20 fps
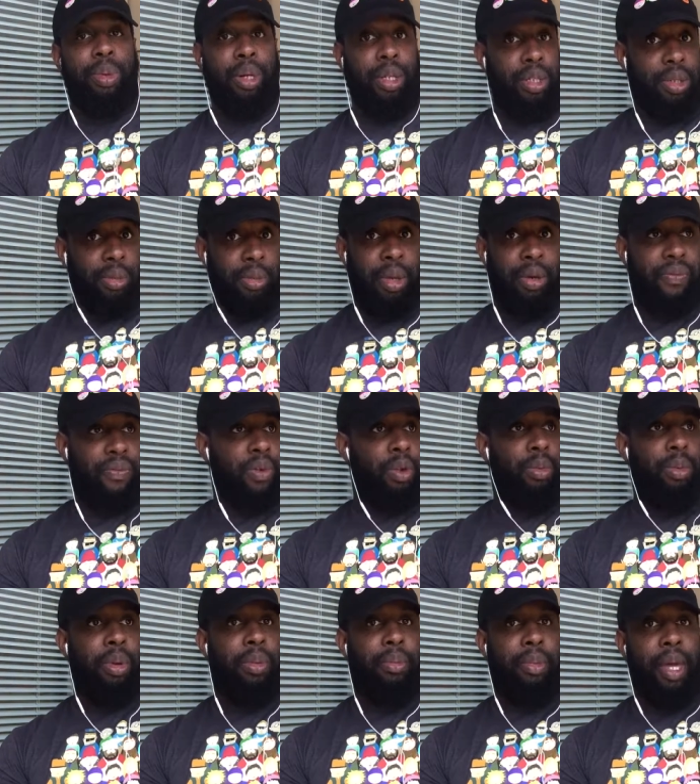Because if it
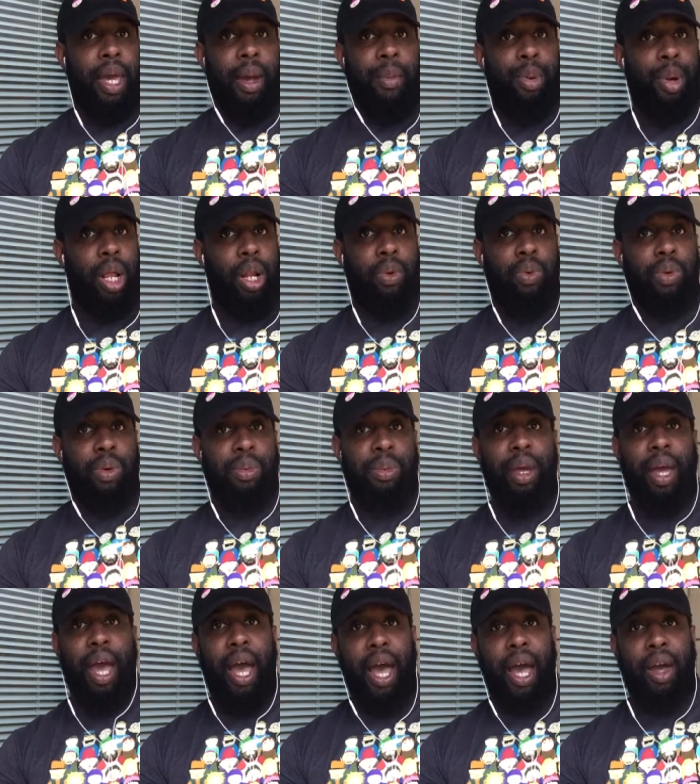had been me, I probably would have
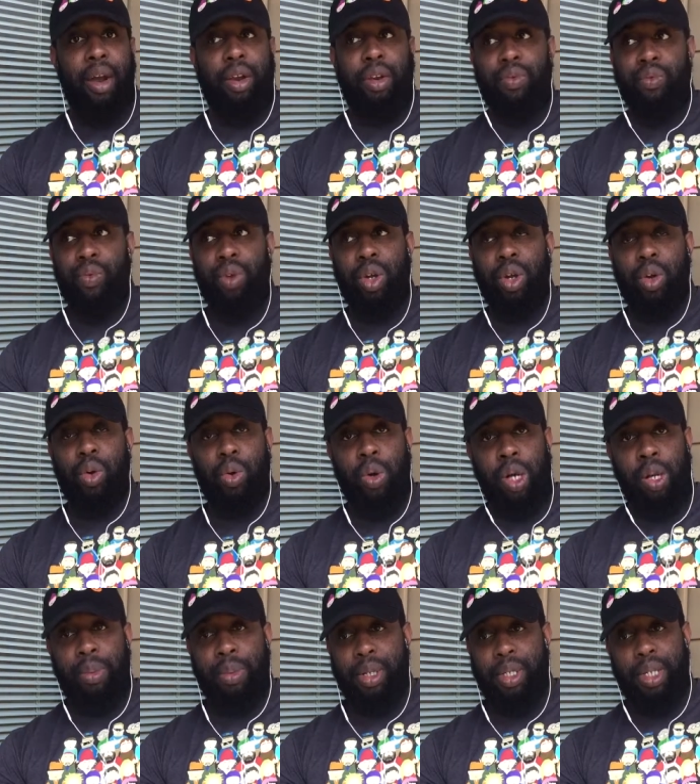been outed real
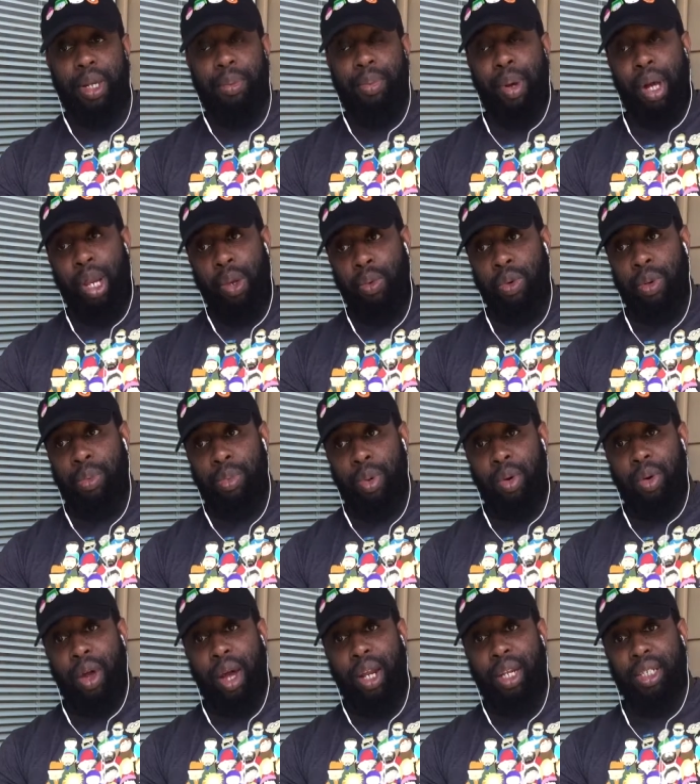quick because I probably would have
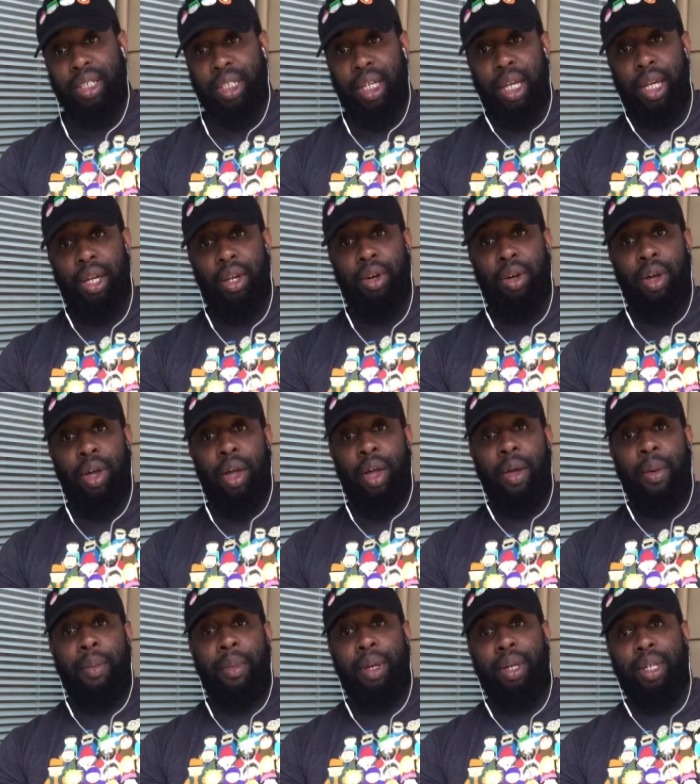broke out of jail
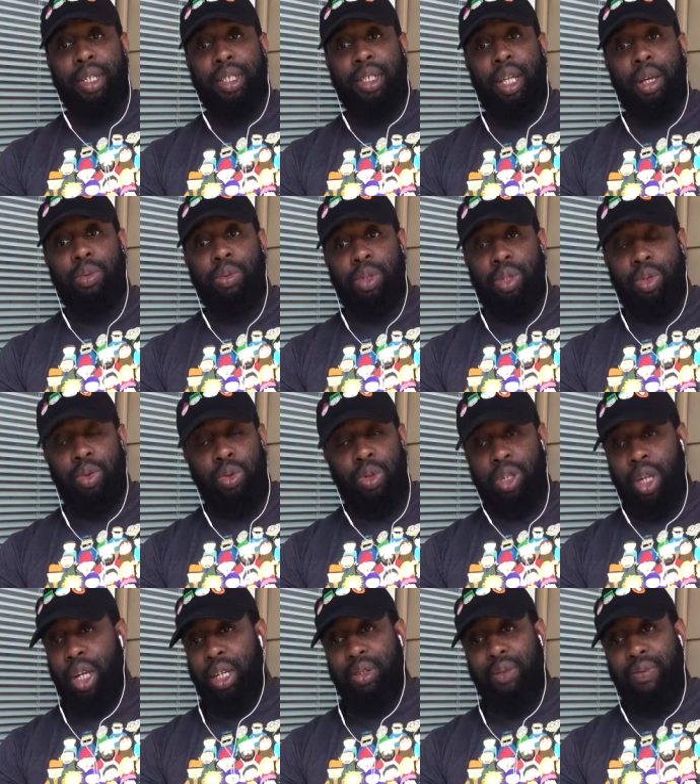because they was doing
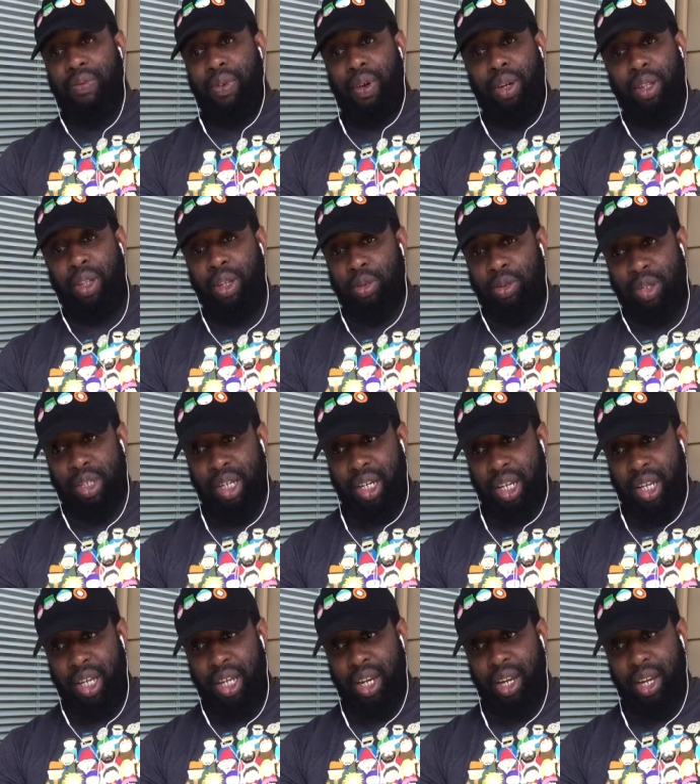like some fucked up shit.